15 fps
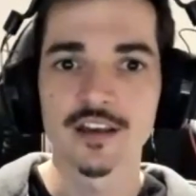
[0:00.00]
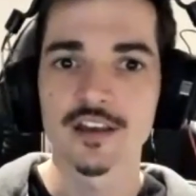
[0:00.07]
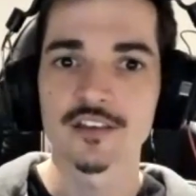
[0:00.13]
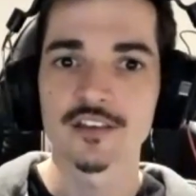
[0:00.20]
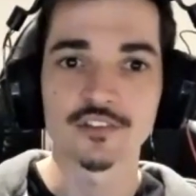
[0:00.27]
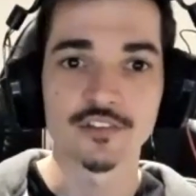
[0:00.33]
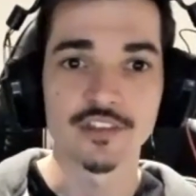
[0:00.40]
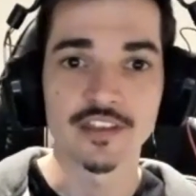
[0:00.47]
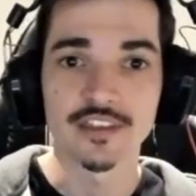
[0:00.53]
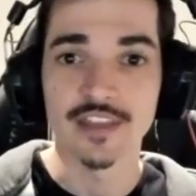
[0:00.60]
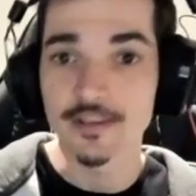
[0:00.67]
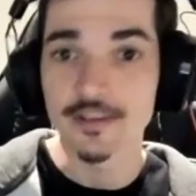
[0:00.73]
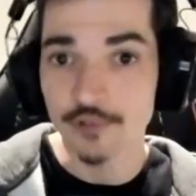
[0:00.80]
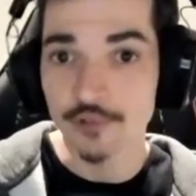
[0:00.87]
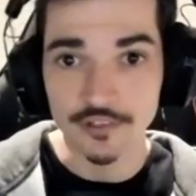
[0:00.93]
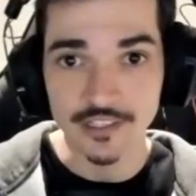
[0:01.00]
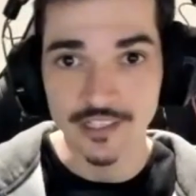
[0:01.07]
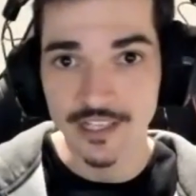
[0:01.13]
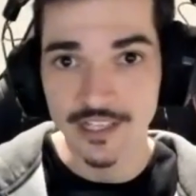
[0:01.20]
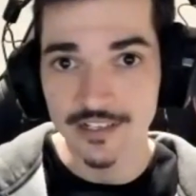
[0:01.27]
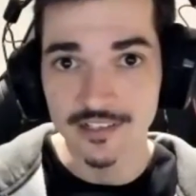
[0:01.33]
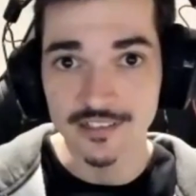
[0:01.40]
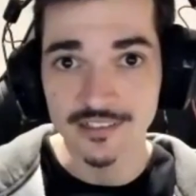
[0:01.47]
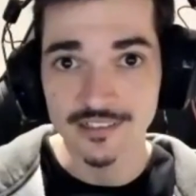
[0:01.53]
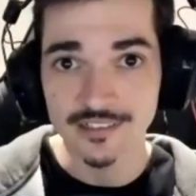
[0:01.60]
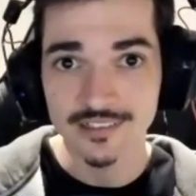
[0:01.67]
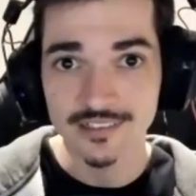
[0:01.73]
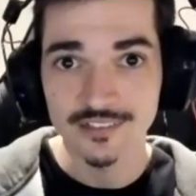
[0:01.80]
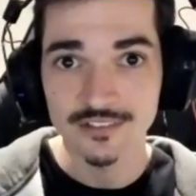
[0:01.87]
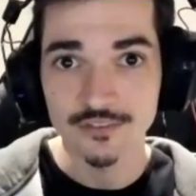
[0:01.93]
So then they've got the latest
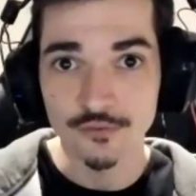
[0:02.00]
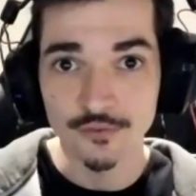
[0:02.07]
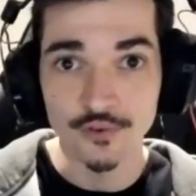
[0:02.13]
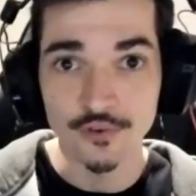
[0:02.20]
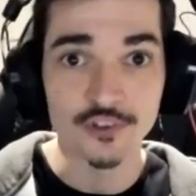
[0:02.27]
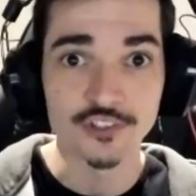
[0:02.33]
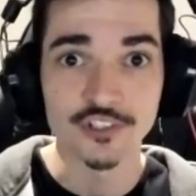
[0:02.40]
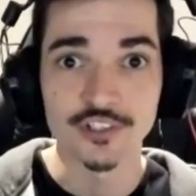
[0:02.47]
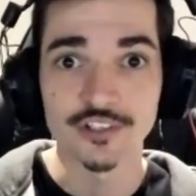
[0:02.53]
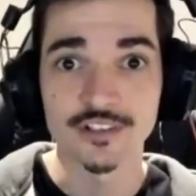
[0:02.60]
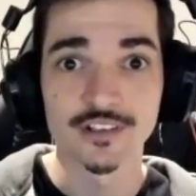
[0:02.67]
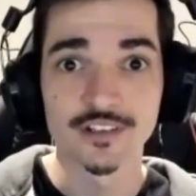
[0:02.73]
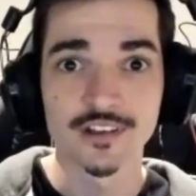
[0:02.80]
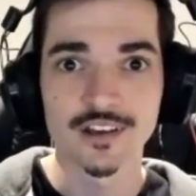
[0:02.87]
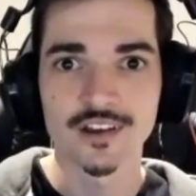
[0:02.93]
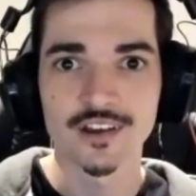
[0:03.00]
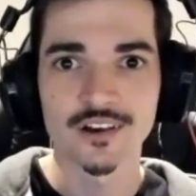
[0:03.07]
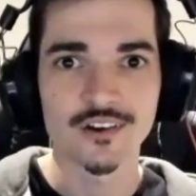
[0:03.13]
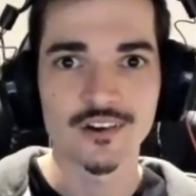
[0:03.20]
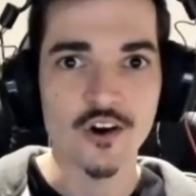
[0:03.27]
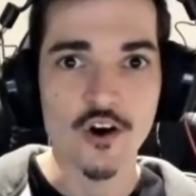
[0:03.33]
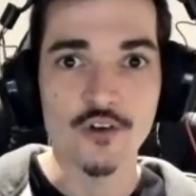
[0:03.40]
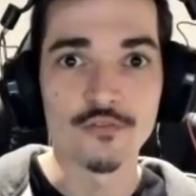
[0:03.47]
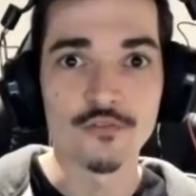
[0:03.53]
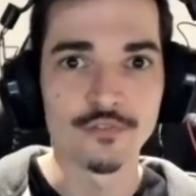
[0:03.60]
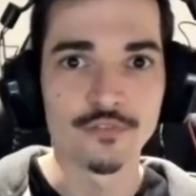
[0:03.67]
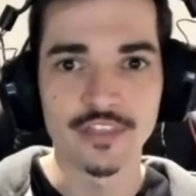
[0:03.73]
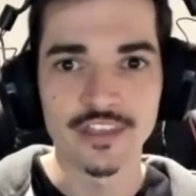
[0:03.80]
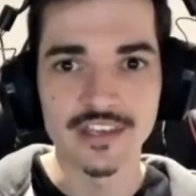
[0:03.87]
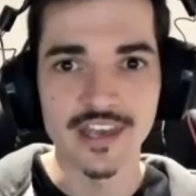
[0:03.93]
version of
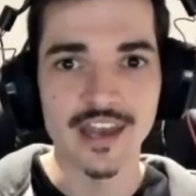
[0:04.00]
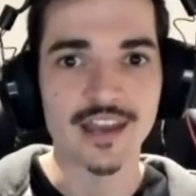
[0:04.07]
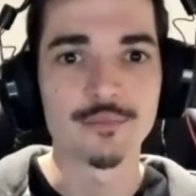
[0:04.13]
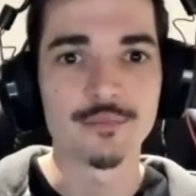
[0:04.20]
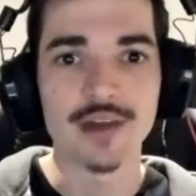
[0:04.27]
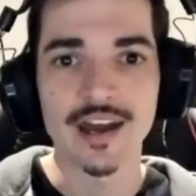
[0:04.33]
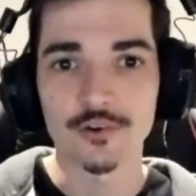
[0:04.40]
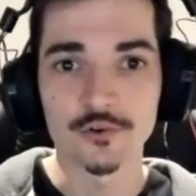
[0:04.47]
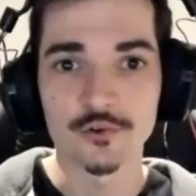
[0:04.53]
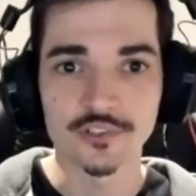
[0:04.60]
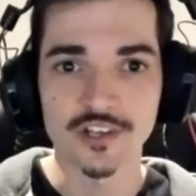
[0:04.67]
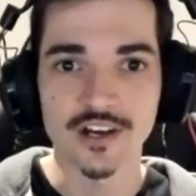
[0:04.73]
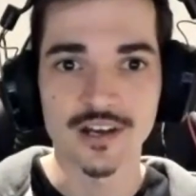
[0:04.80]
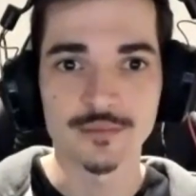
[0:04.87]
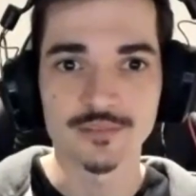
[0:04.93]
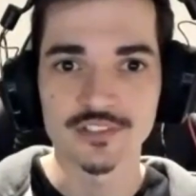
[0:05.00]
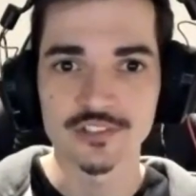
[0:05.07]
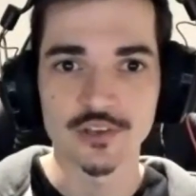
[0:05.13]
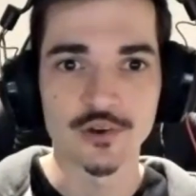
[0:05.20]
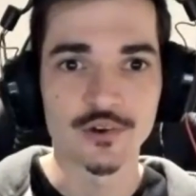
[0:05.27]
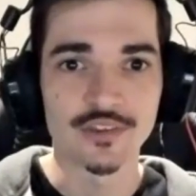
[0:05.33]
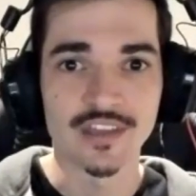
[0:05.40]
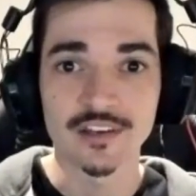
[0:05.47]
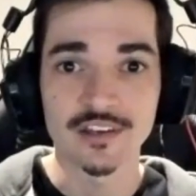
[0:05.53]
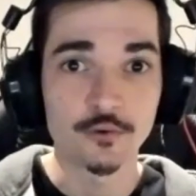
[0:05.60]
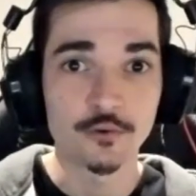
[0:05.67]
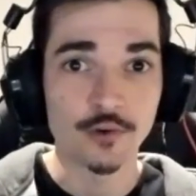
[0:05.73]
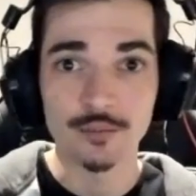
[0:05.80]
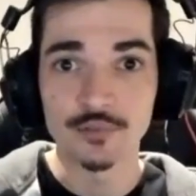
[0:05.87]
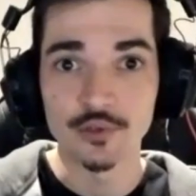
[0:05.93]
the game at all times. So they can
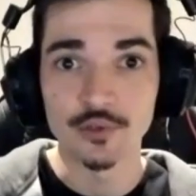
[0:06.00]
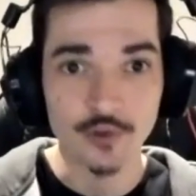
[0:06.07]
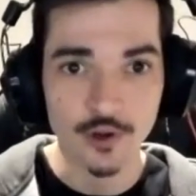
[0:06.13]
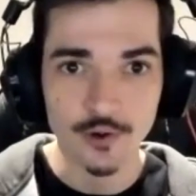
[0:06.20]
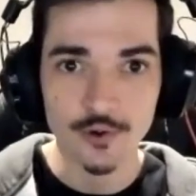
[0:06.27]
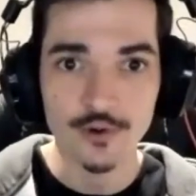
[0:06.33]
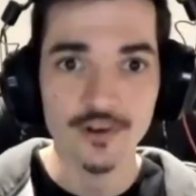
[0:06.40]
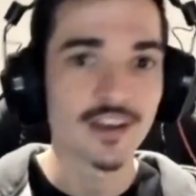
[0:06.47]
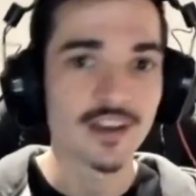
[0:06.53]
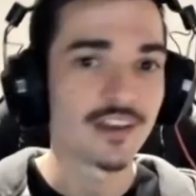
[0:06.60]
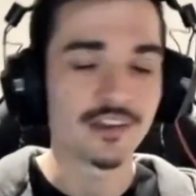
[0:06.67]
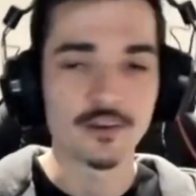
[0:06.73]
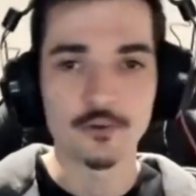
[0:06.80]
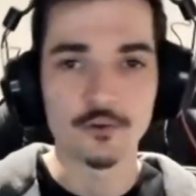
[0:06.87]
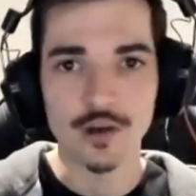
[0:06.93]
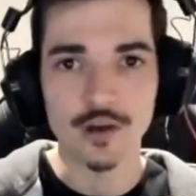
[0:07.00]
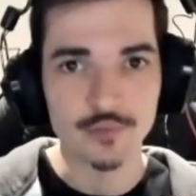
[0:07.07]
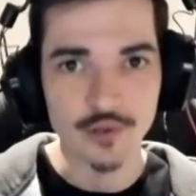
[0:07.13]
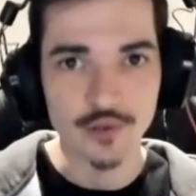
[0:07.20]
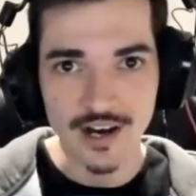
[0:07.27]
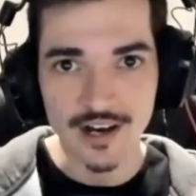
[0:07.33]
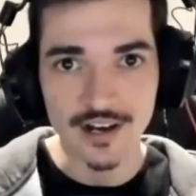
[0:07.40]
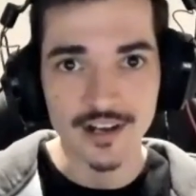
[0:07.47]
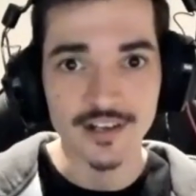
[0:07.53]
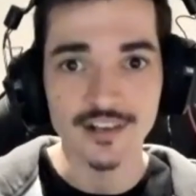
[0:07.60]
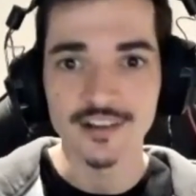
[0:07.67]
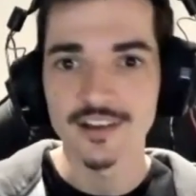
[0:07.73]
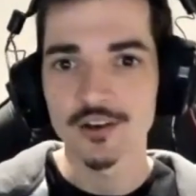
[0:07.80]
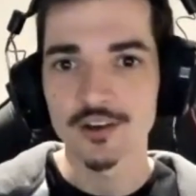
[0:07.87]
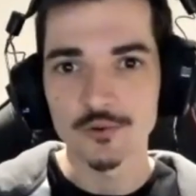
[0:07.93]
grab your code, they can grab your art,
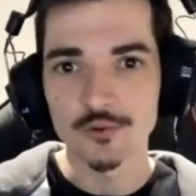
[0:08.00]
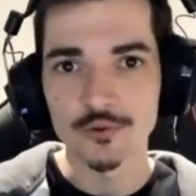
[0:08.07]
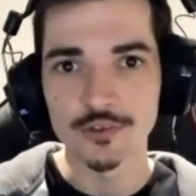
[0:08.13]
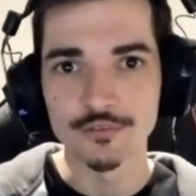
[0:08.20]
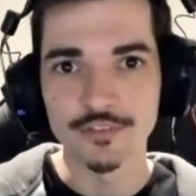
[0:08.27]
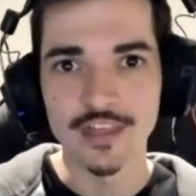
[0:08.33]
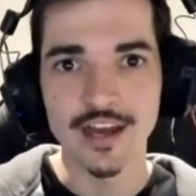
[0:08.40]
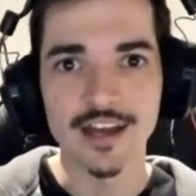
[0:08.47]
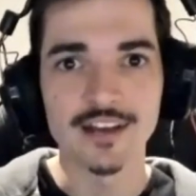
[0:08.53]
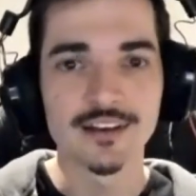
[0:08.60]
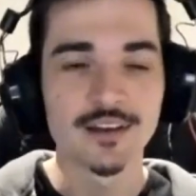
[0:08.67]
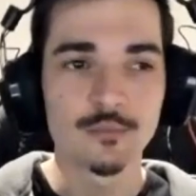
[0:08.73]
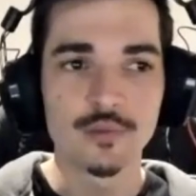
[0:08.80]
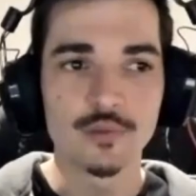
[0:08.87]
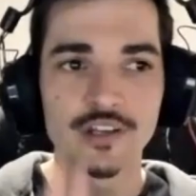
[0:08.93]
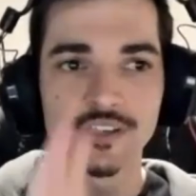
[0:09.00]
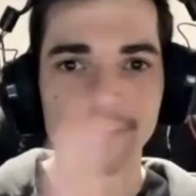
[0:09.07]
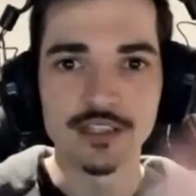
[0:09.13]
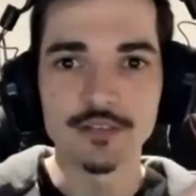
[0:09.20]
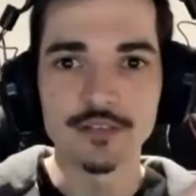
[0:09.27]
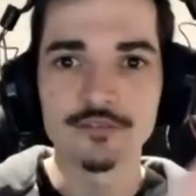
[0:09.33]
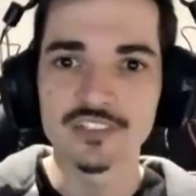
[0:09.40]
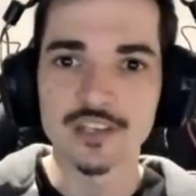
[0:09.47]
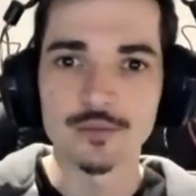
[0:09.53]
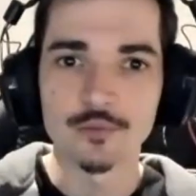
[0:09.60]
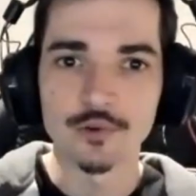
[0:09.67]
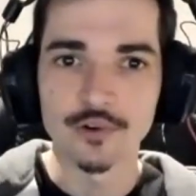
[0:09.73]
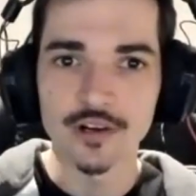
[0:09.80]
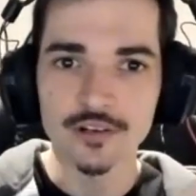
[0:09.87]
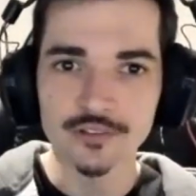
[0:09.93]
all of that, but it lives
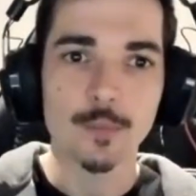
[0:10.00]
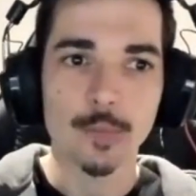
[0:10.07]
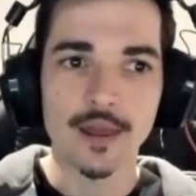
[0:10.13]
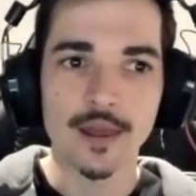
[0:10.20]
somewhere else.